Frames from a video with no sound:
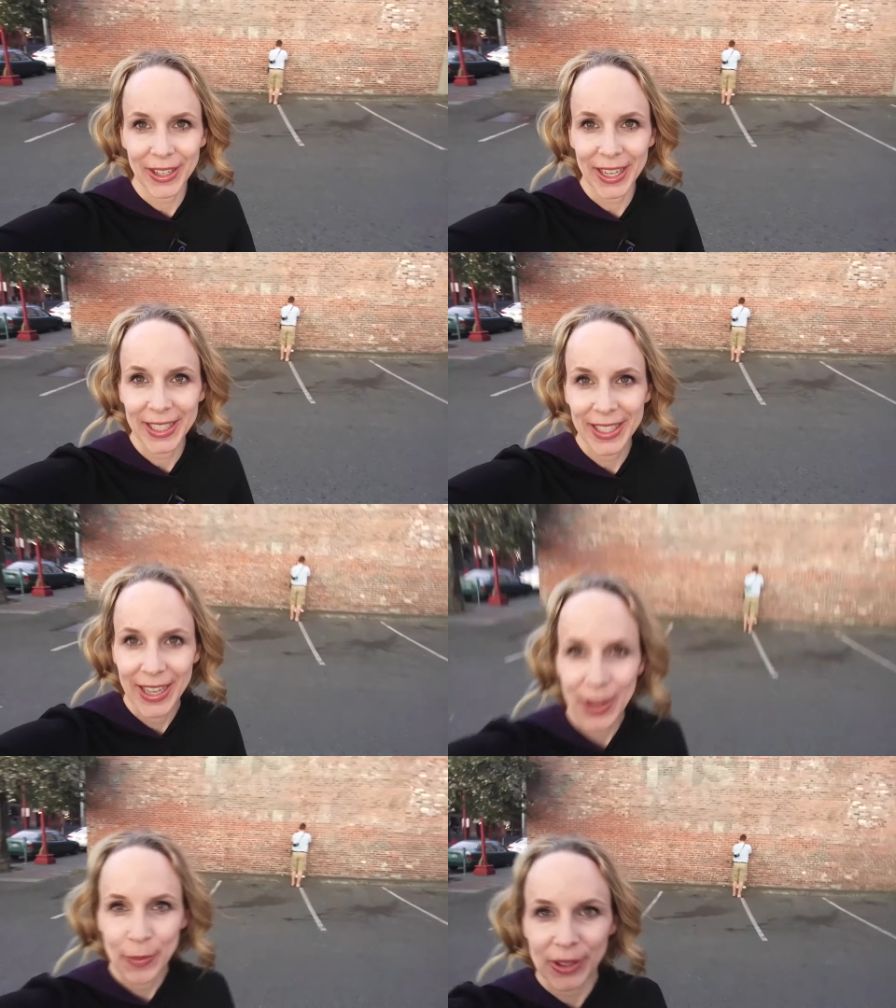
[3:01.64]
to rain.
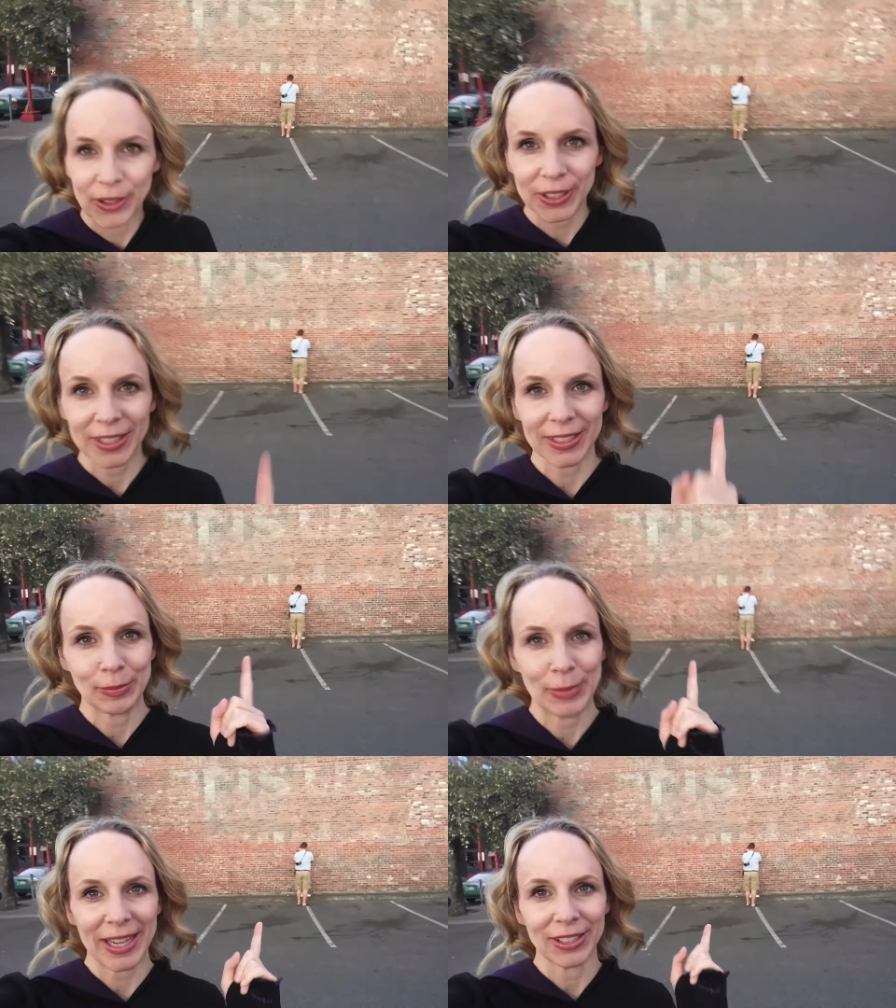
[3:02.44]
But look at
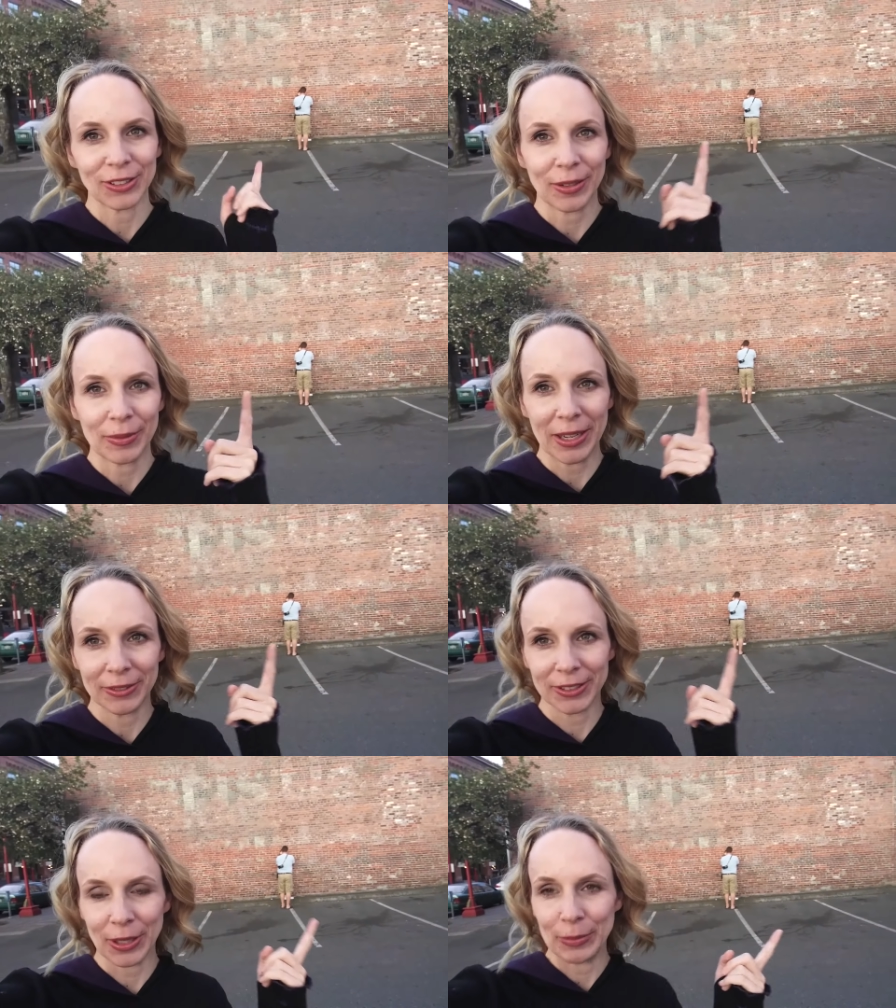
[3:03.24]
this backdrop.
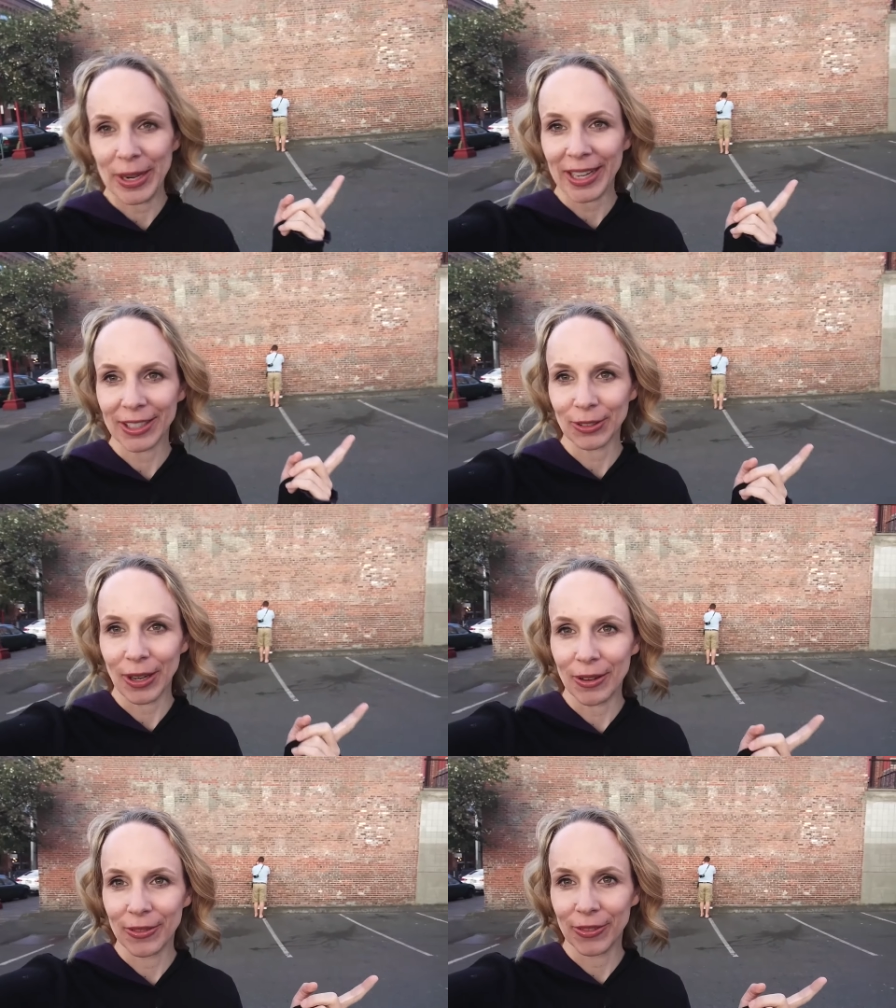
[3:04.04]
That was our
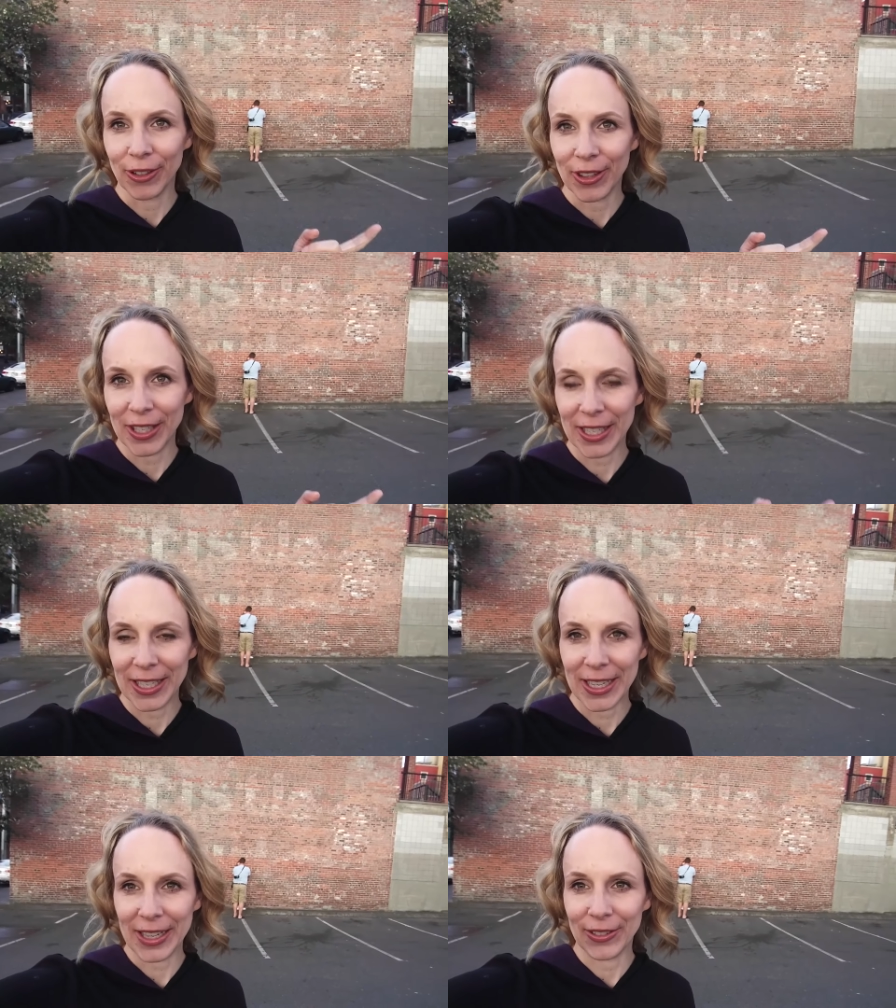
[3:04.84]
backdrop for
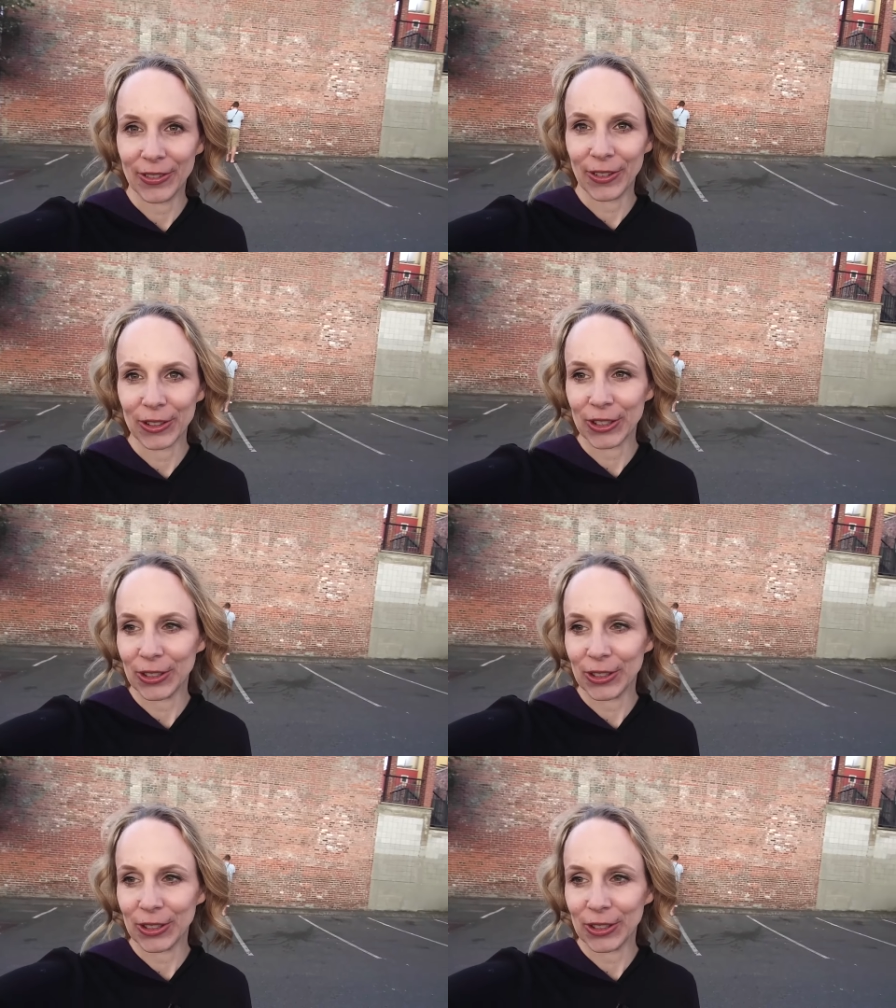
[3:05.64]
the uh, photo